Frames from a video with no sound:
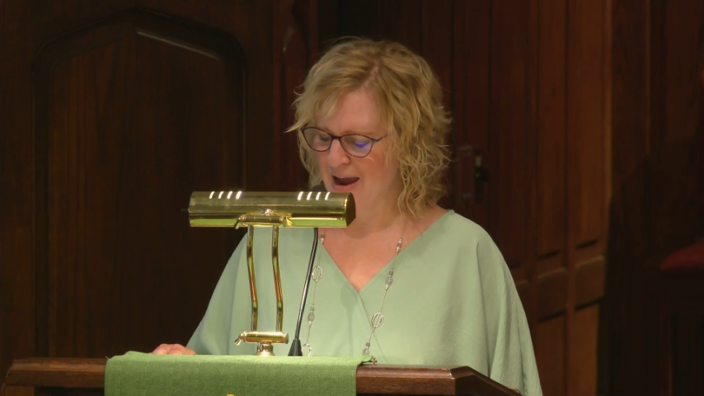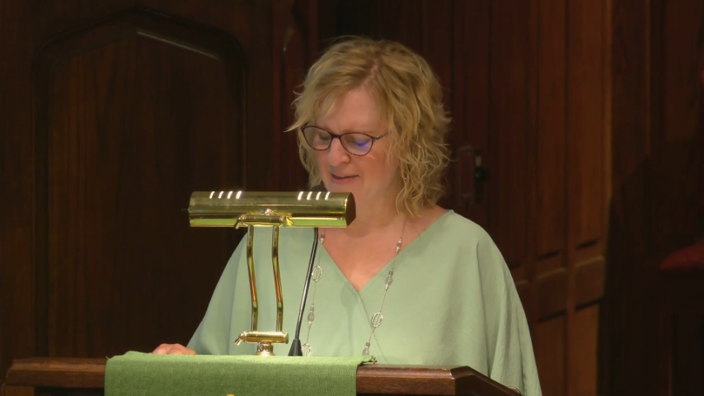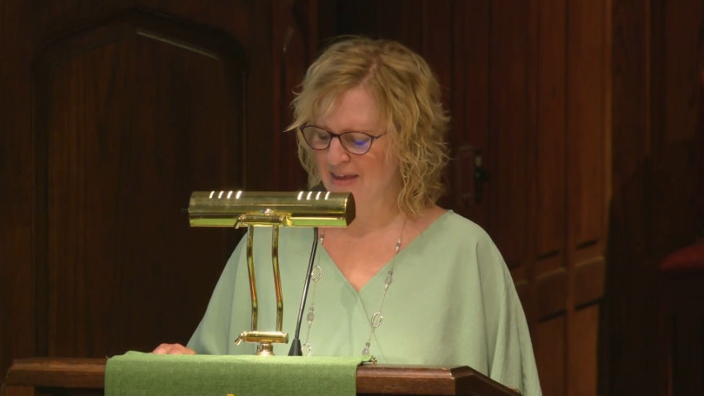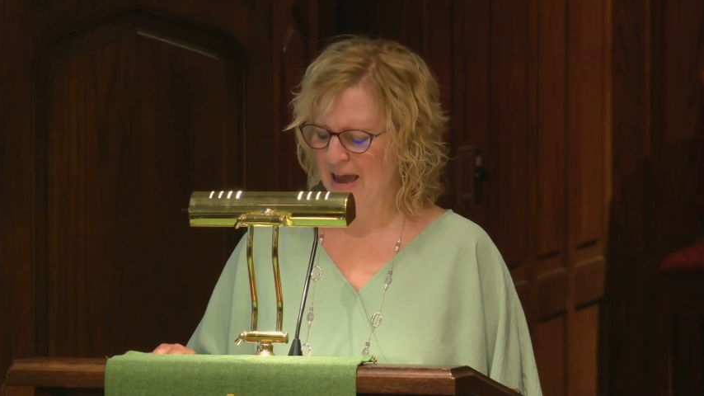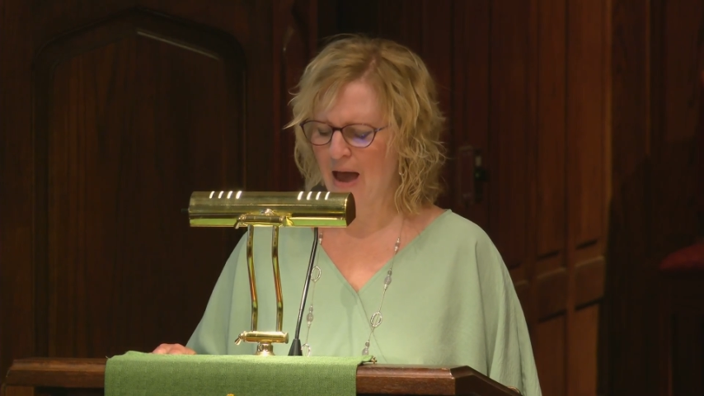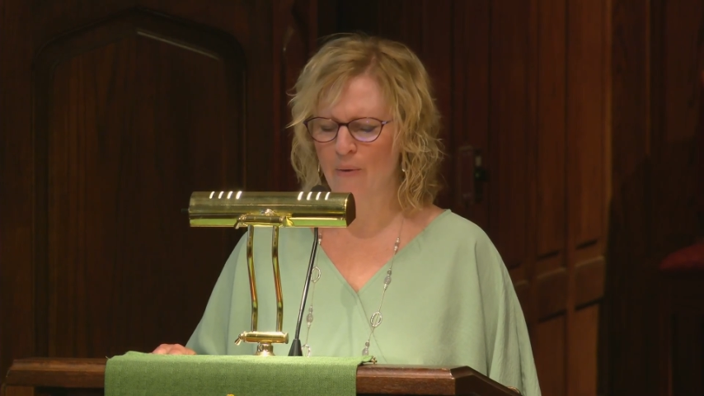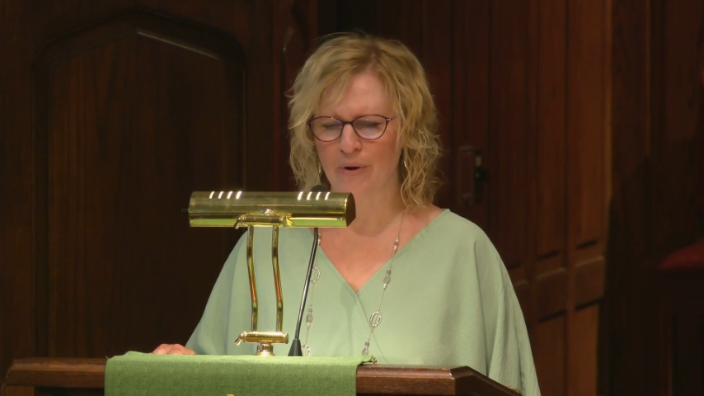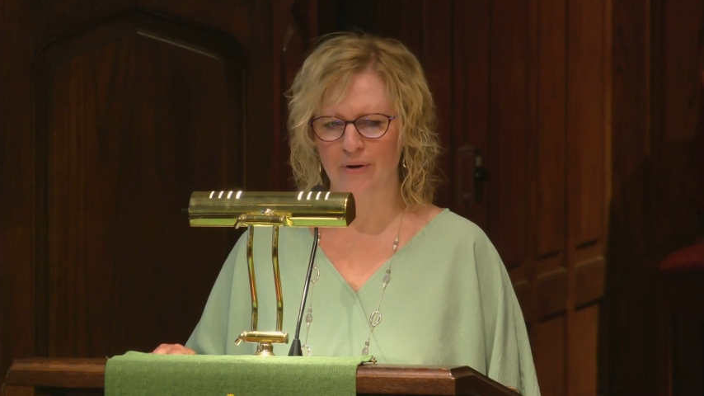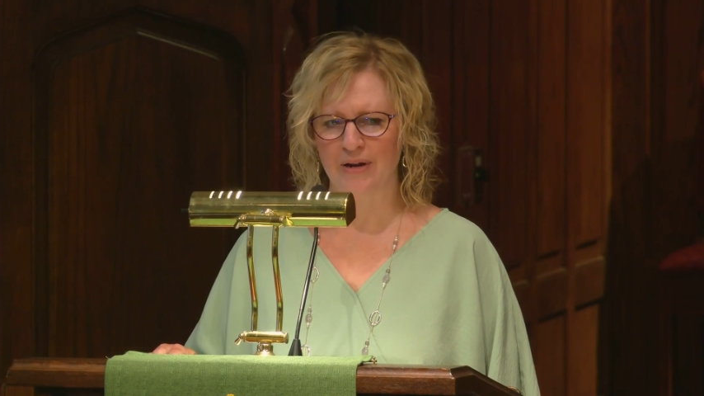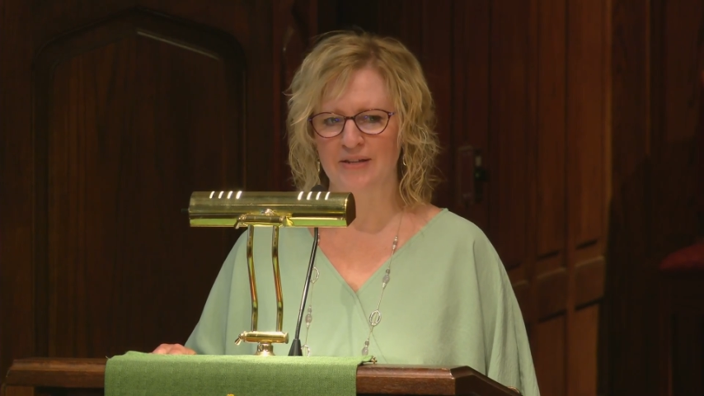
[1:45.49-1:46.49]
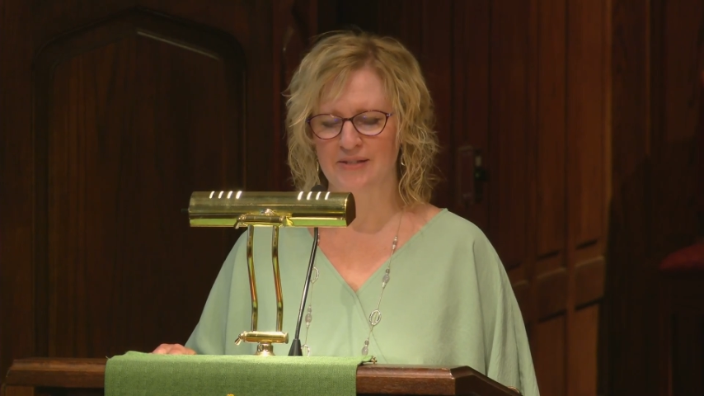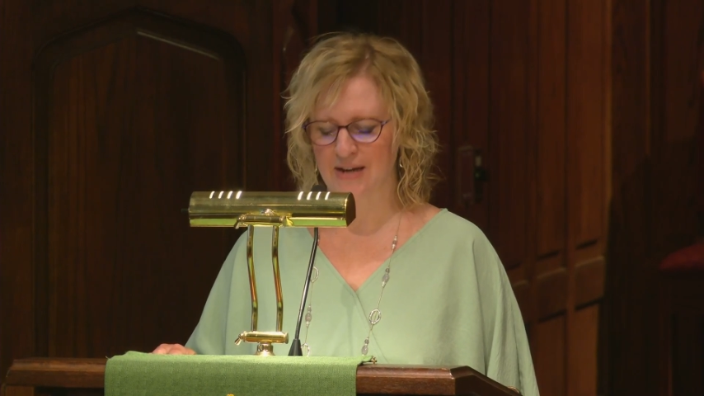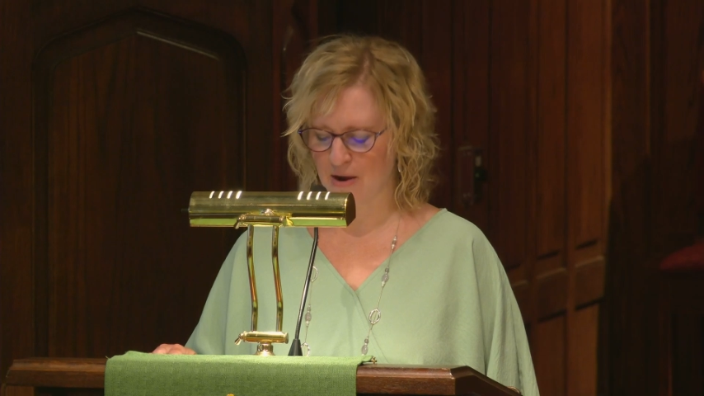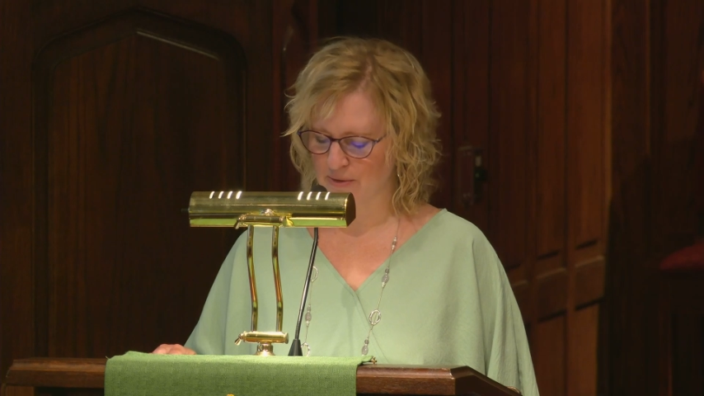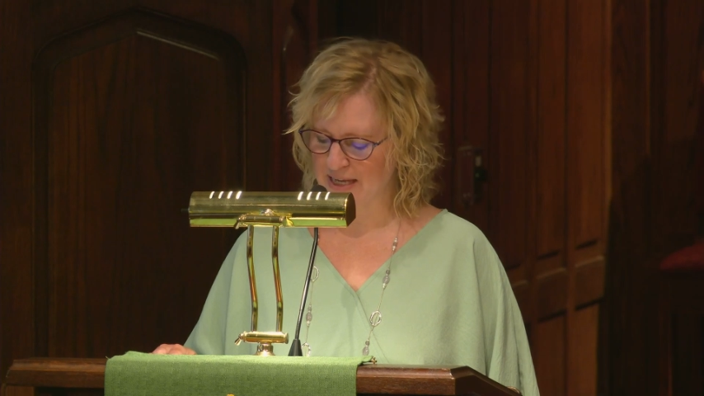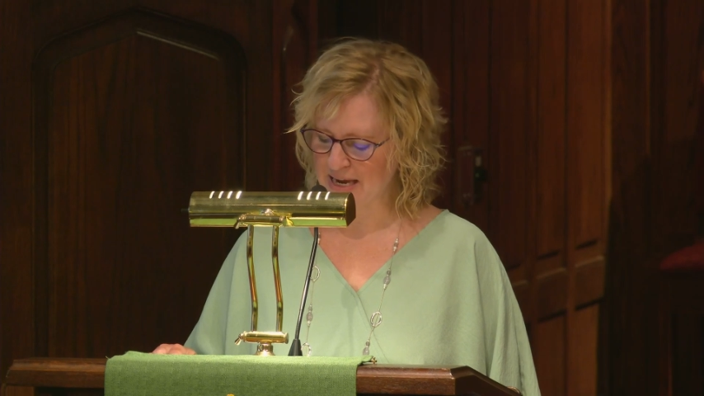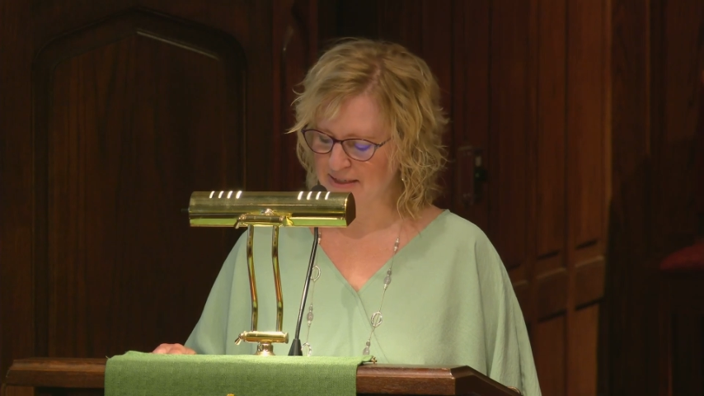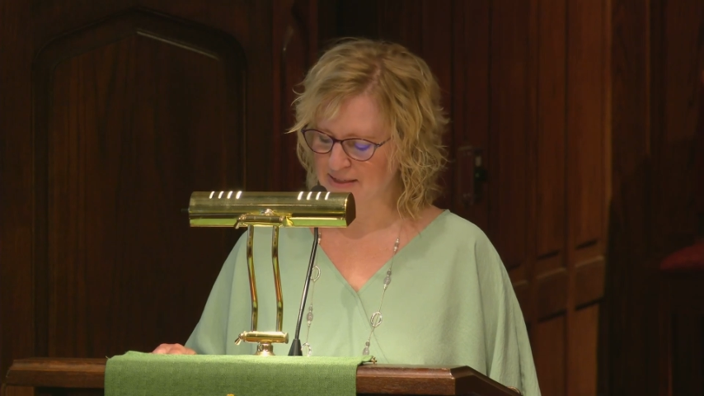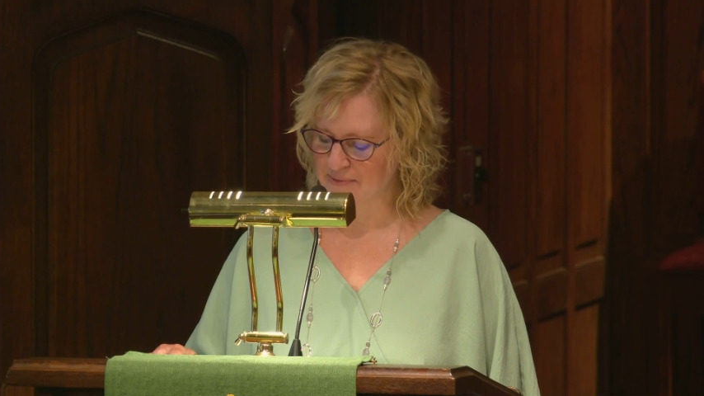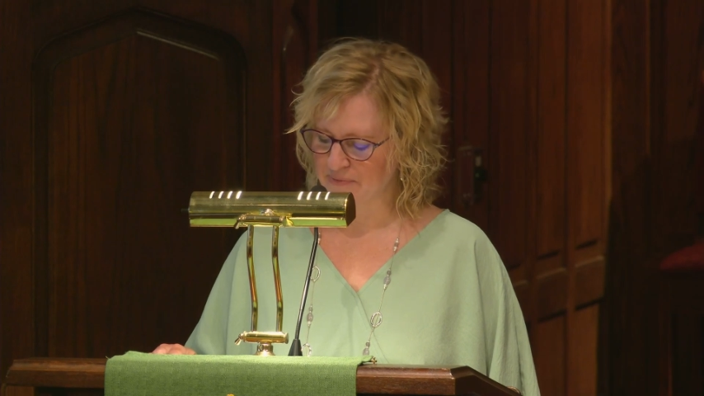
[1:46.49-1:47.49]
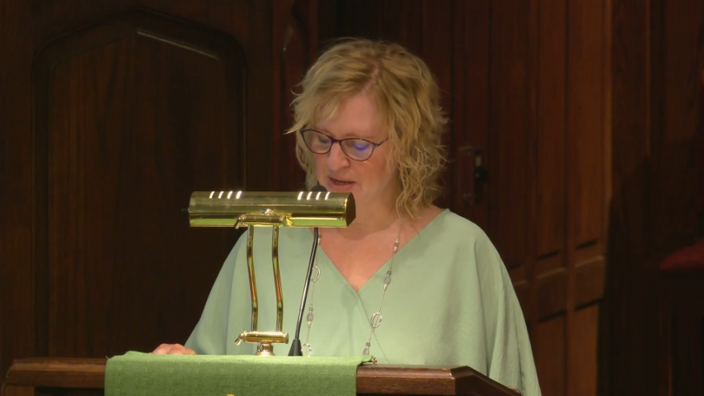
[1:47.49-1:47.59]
and the hour is now late.